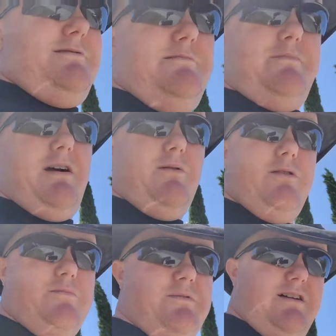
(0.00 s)
Bear
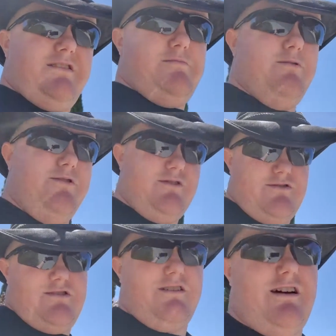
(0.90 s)
with me, not the most
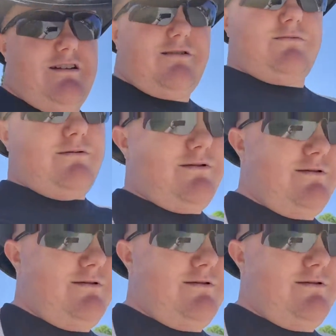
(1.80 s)
interesting, I know.